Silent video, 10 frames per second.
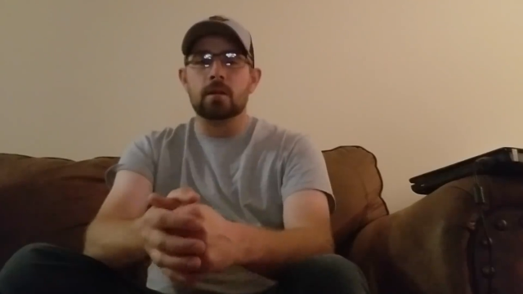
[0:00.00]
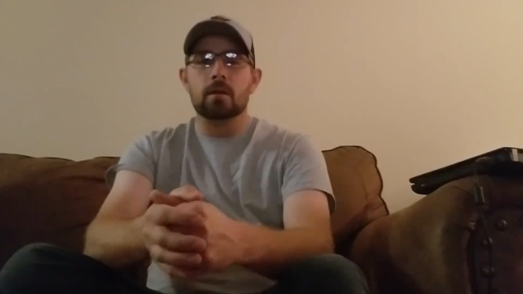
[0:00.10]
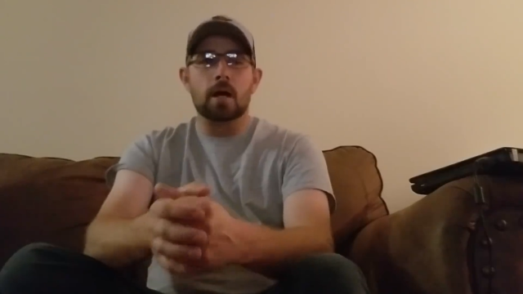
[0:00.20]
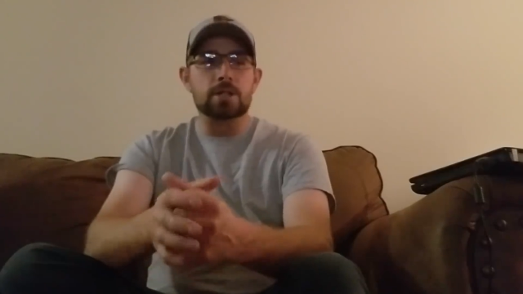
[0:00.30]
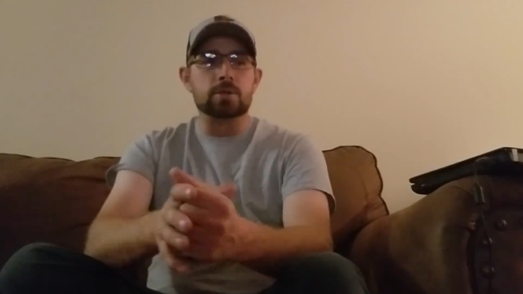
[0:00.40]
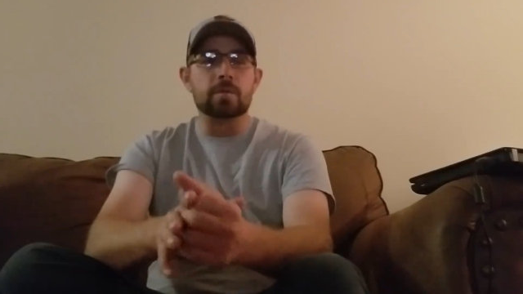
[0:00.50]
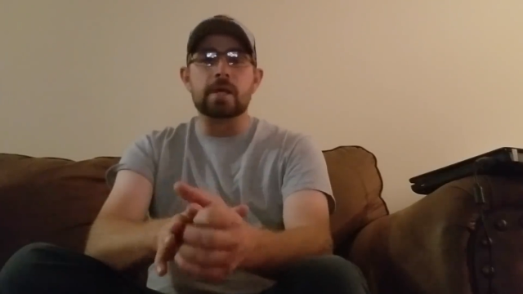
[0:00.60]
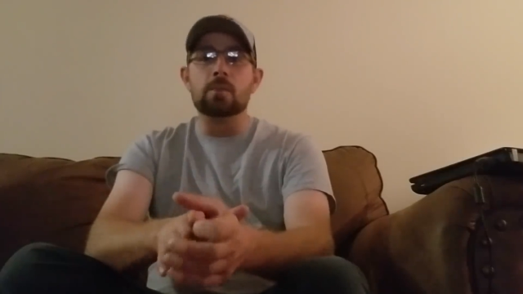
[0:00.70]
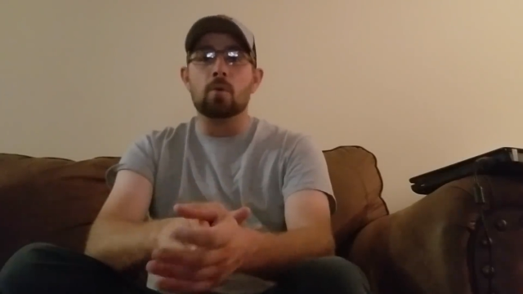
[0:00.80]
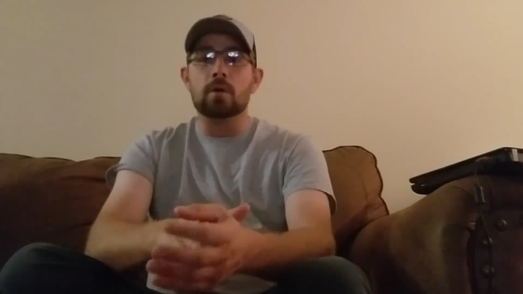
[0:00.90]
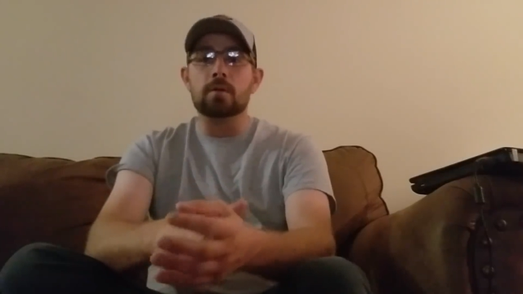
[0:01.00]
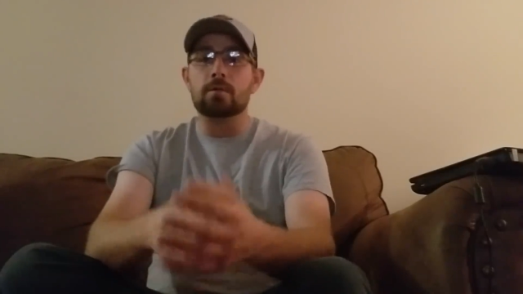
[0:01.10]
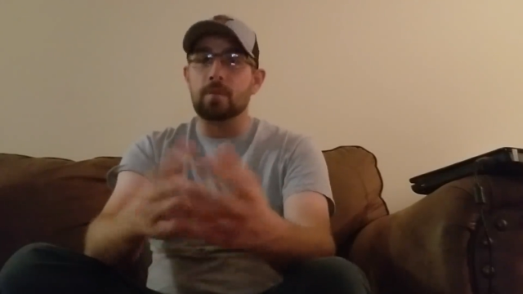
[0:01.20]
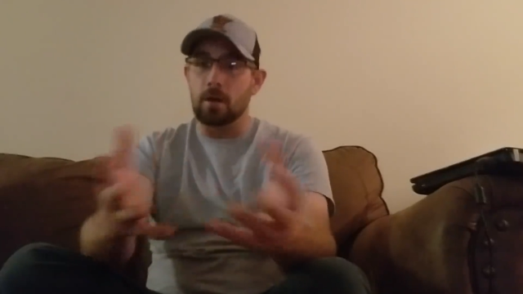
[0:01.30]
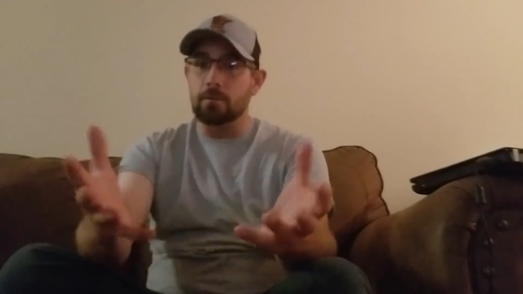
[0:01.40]
I showed the game warden the
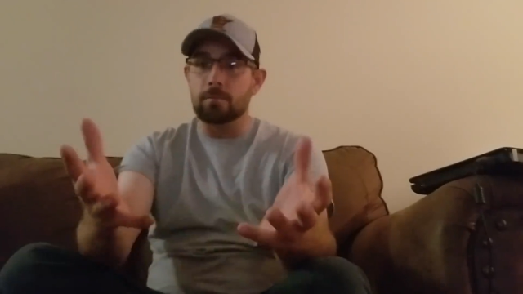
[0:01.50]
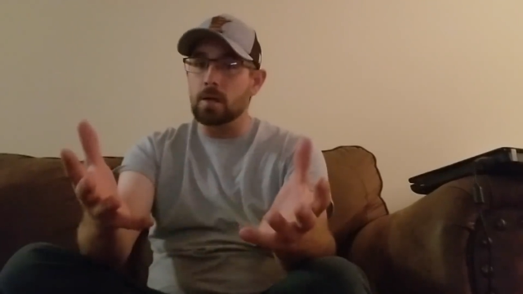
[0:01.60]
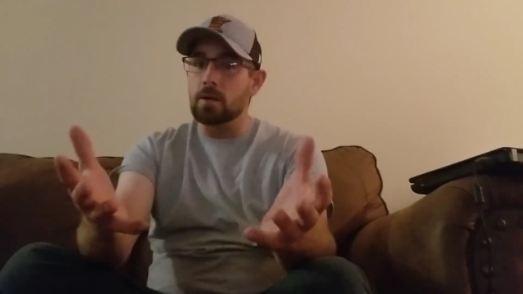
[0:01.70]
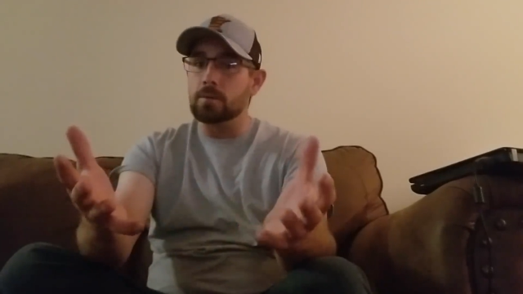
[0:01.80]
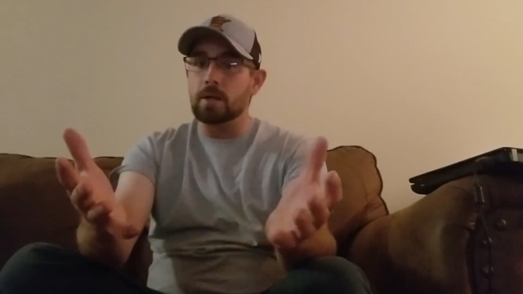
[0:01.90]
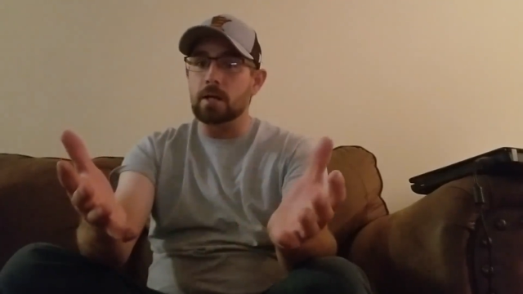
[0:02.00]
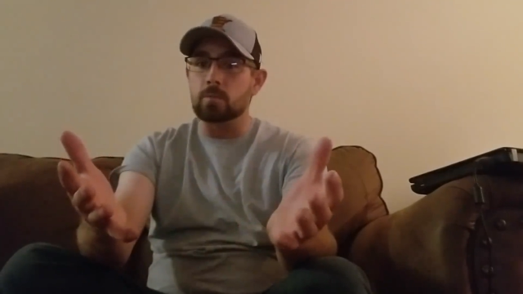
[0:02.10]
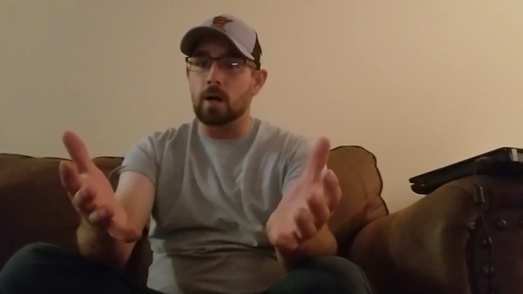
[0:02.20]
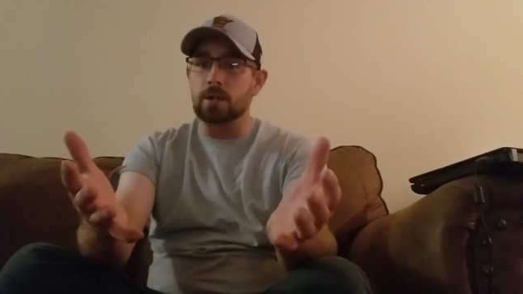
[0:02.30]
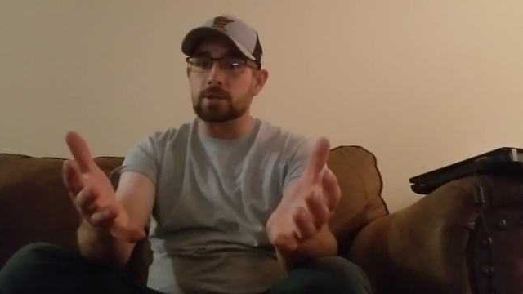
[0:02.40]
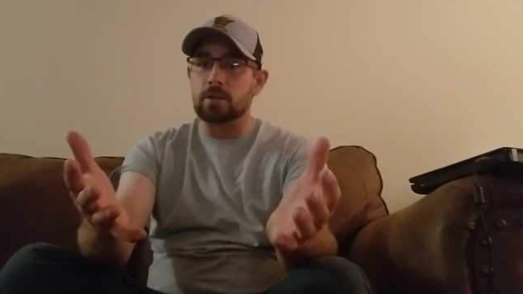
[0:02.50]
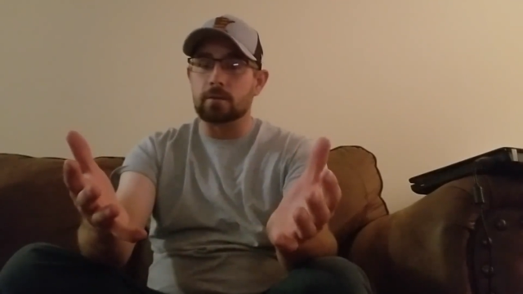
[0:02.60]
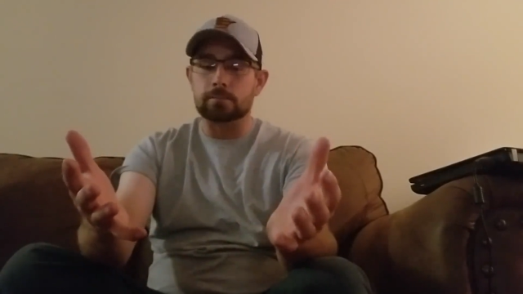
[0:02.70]
very video you guys watched.